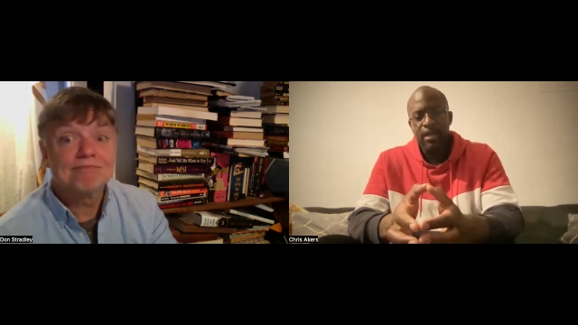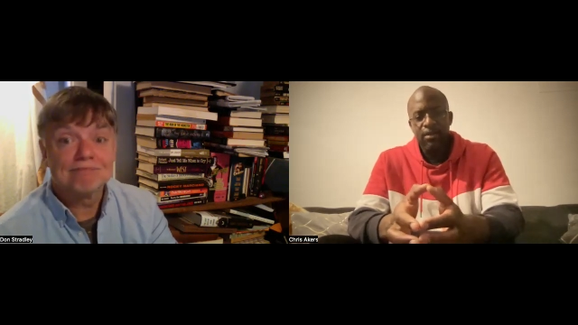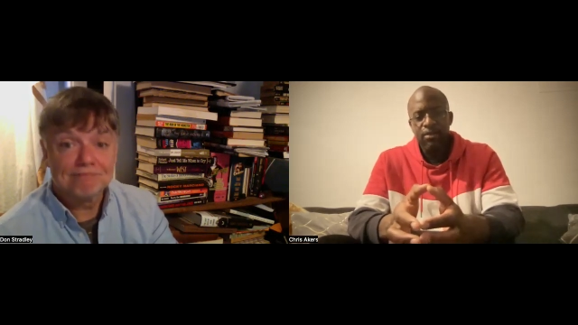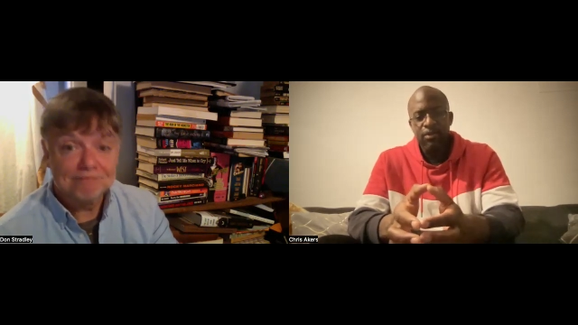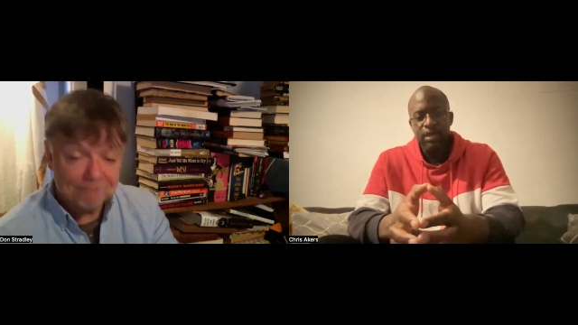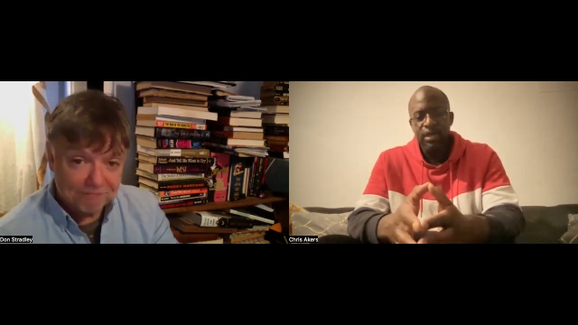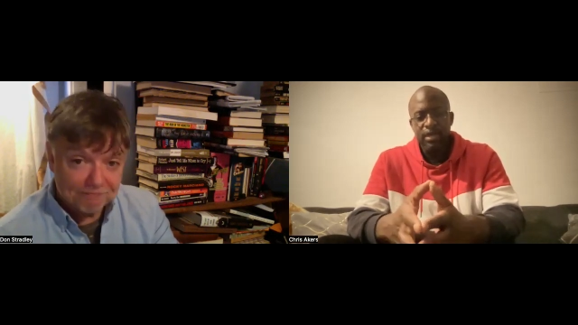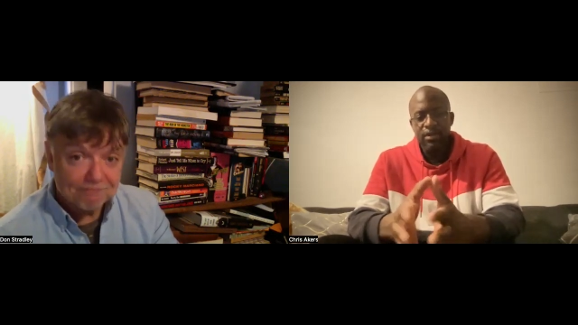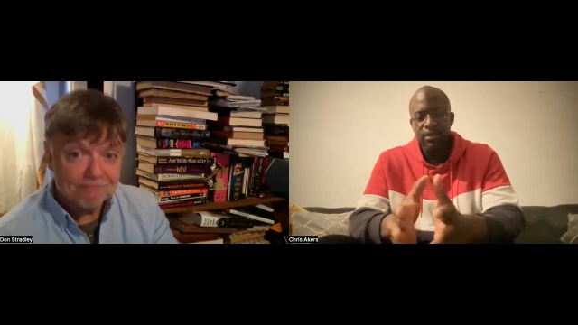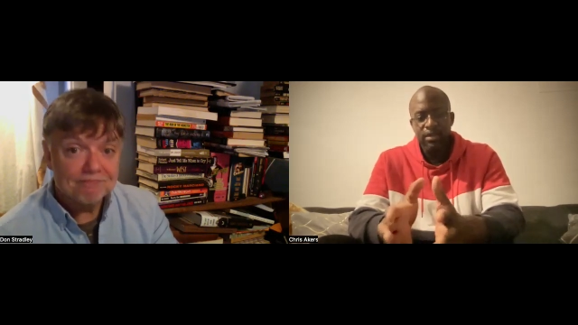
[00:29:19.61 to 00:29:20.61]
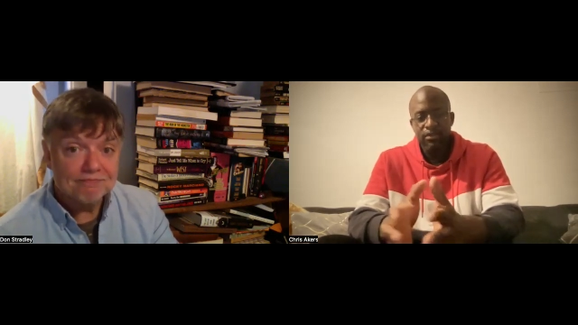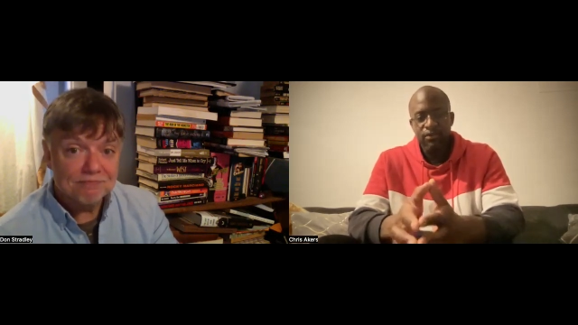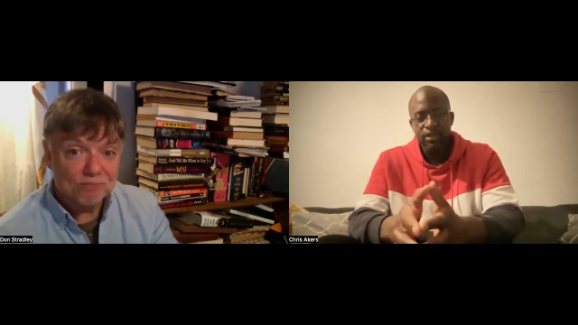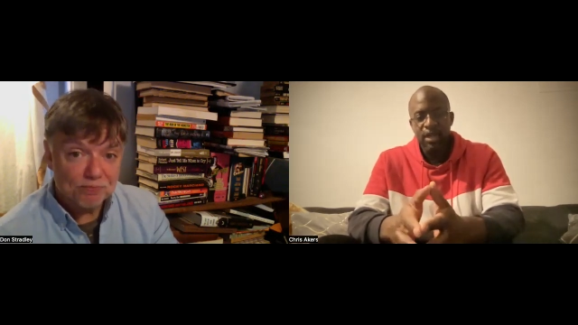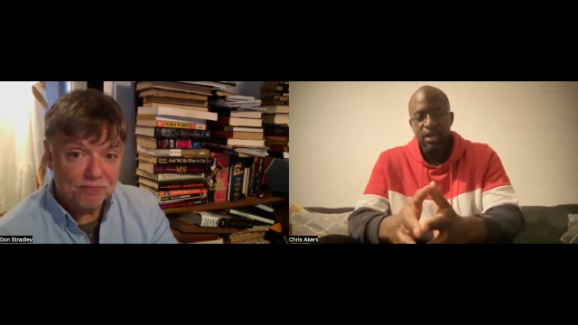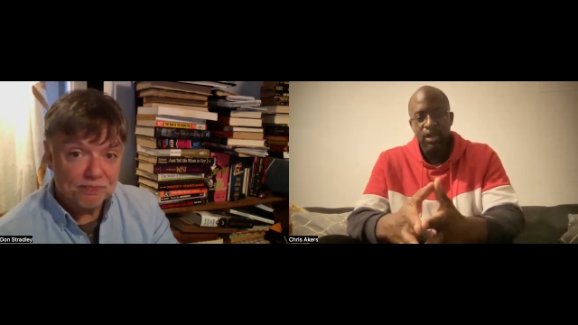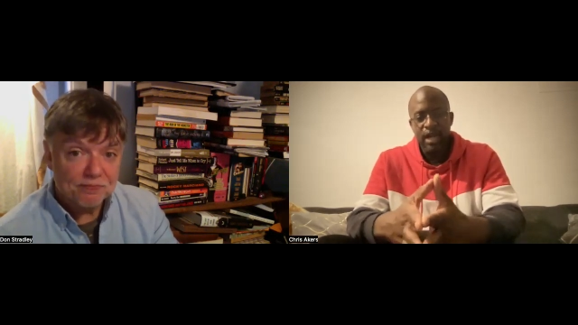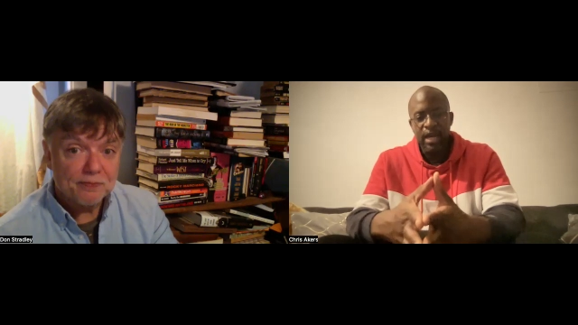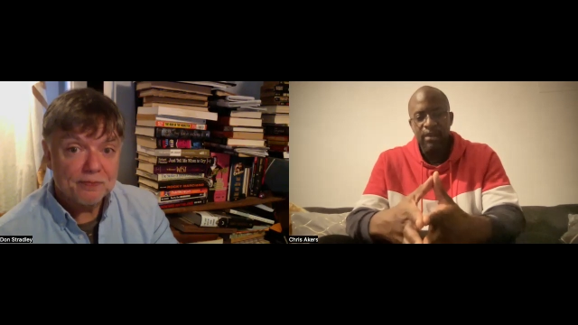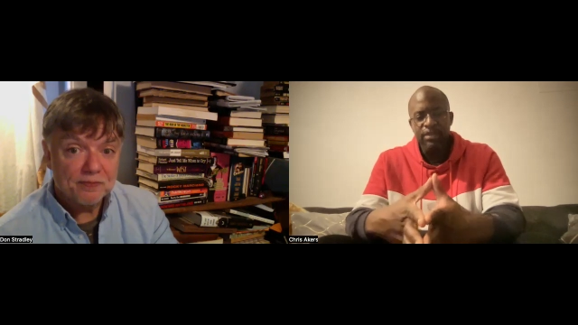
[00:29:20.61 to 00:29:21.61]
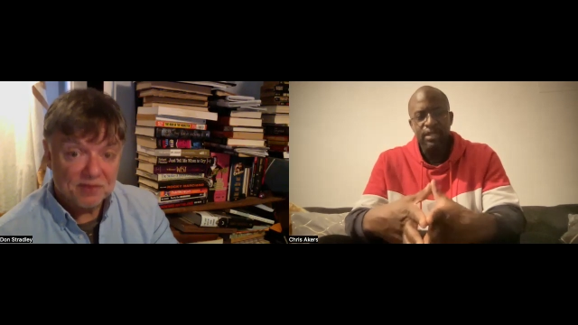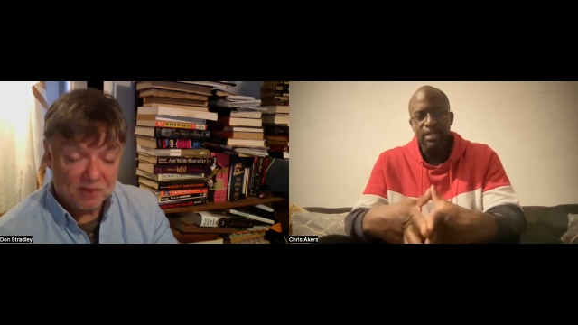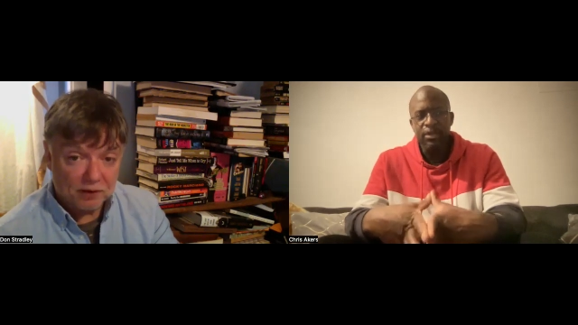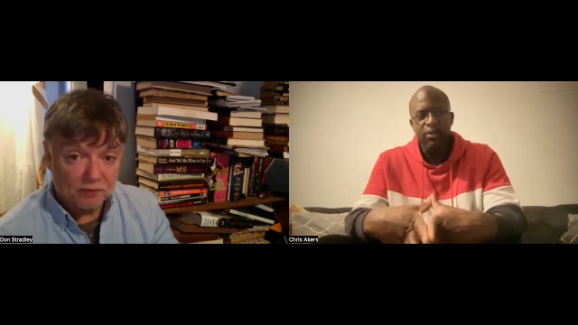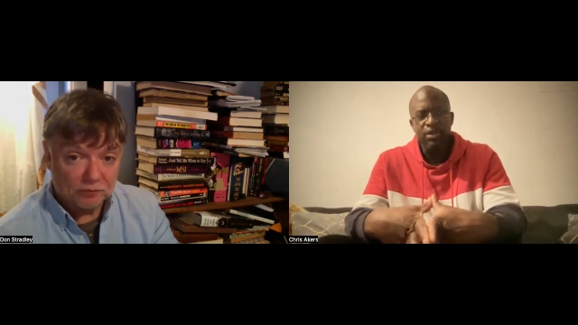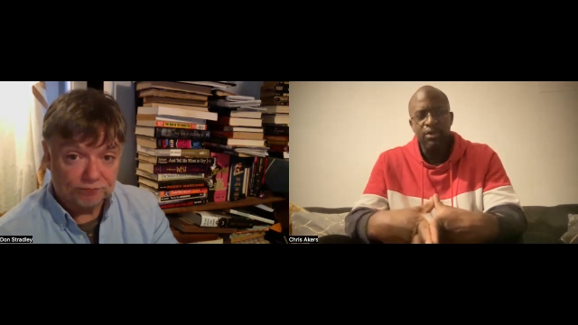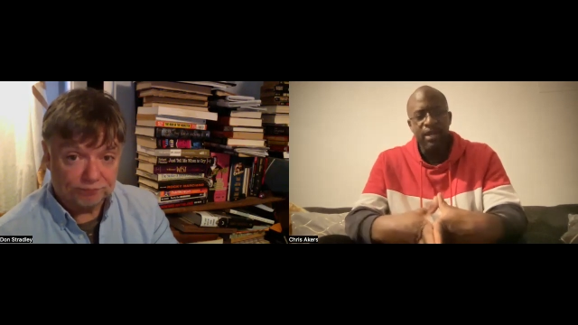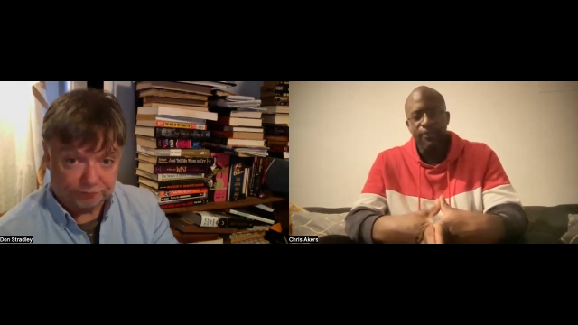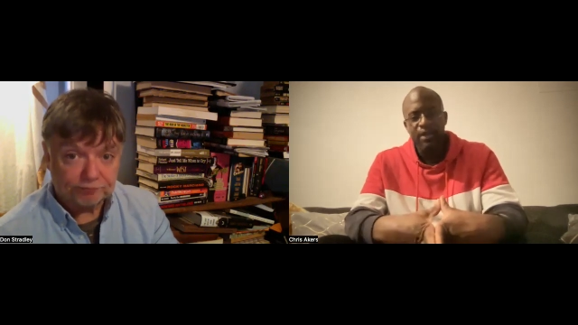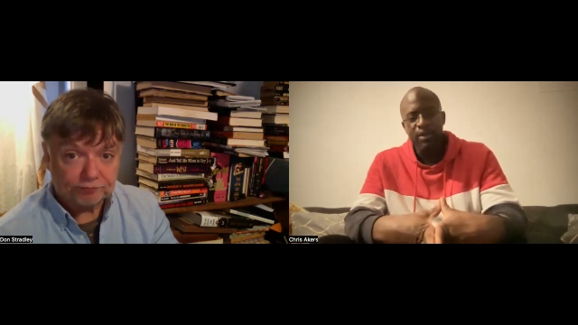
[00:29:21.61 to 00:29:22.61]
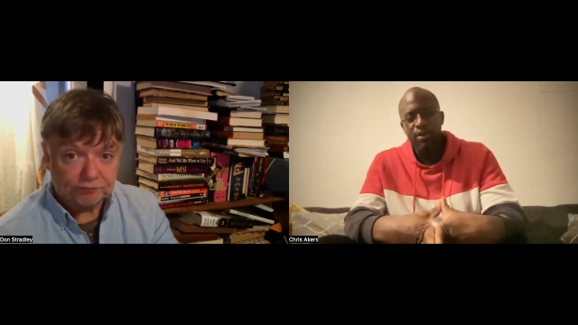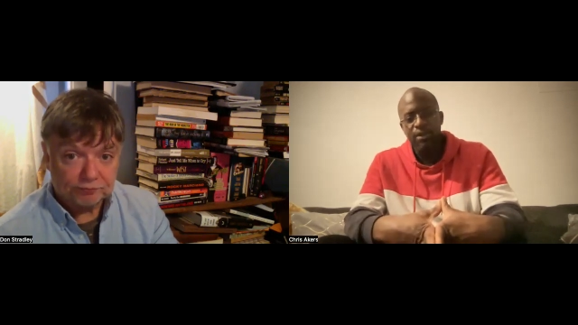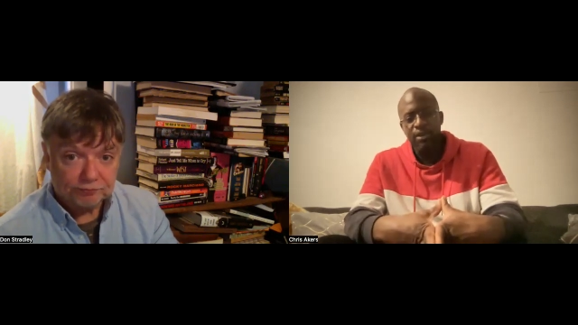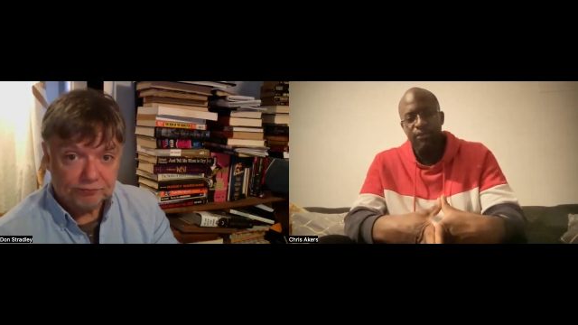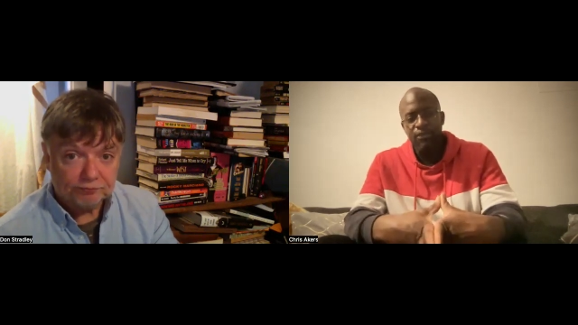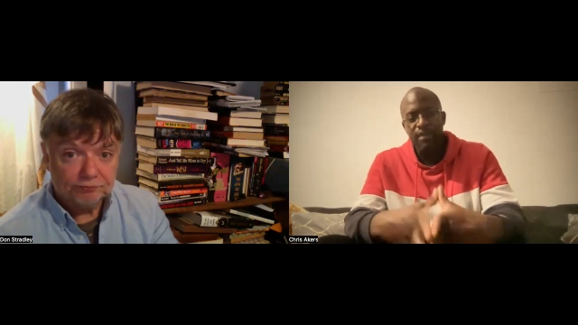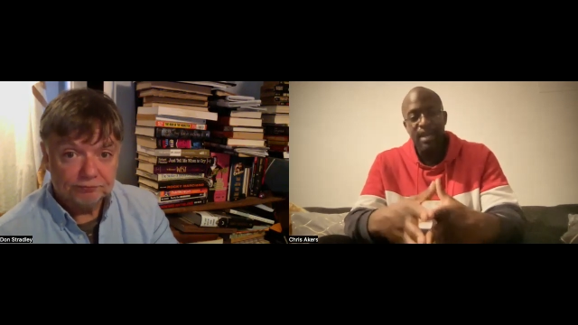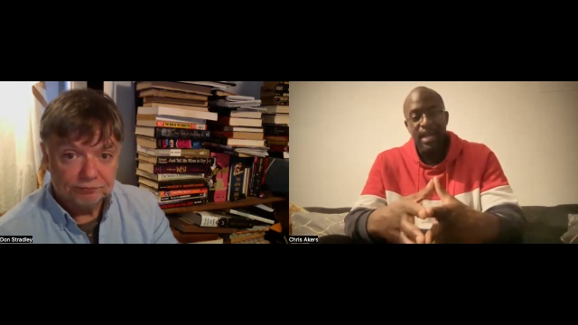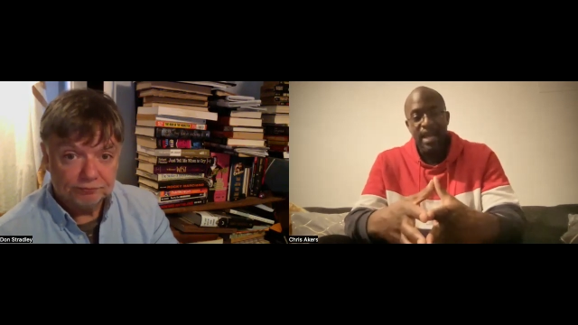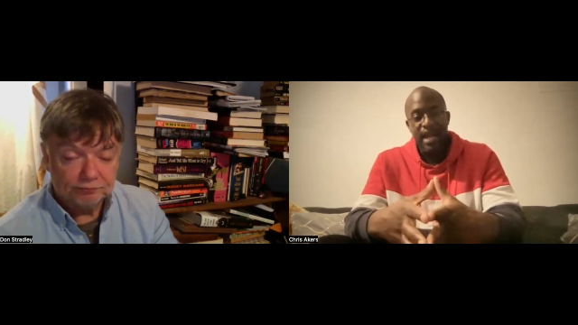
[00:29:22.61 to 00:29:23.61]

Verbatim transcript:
Speaker 1: "Oh, we're going to search your house," and you wonder where the phone call comes from.